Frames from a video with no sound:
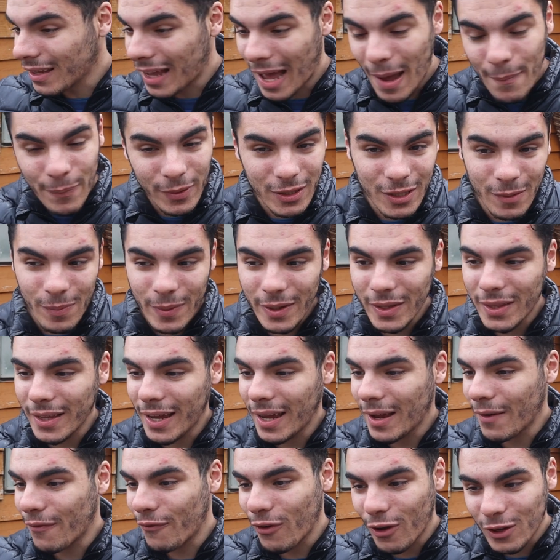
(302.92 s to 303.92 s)
happy to be
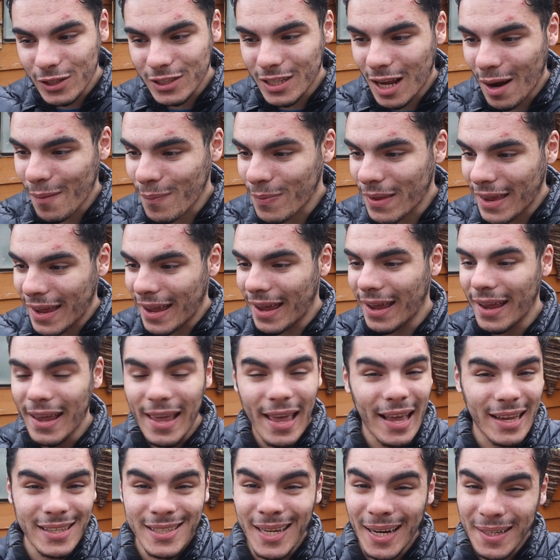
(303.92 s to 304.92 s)
there, first time there,
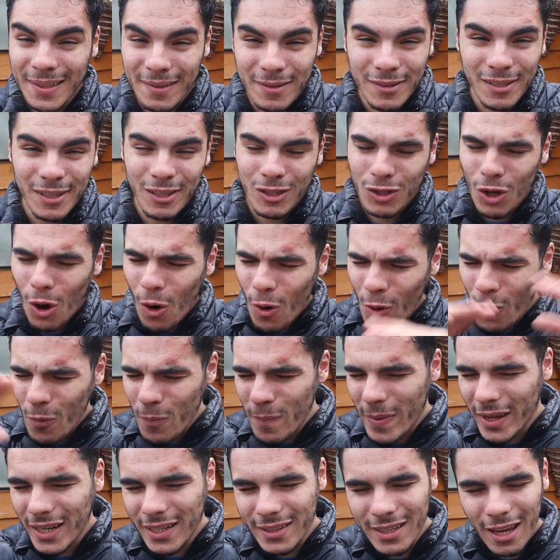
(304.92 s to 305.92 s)
excited to see so
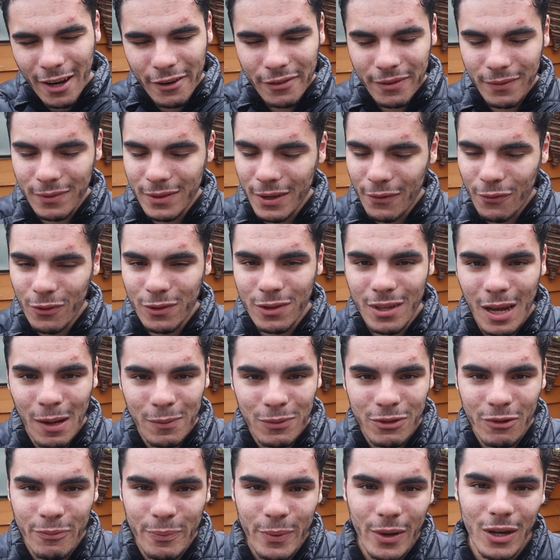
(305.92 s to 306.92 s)
many different
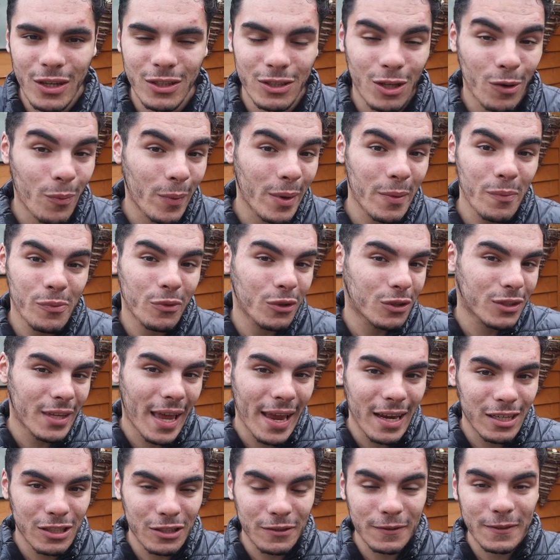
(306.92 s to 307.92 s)
types of birds, so many
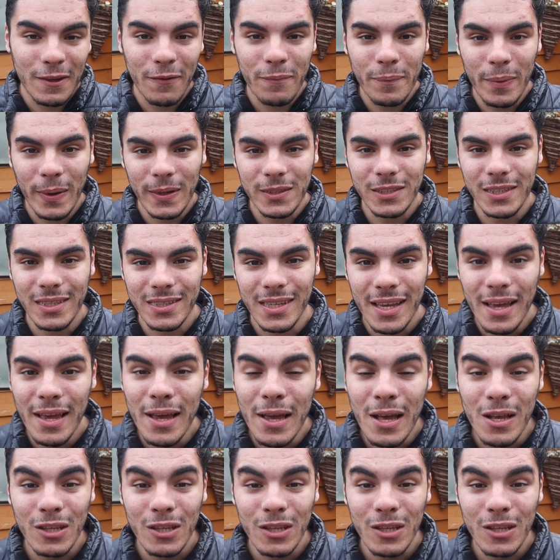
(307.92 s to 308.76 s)
mutations of budgies,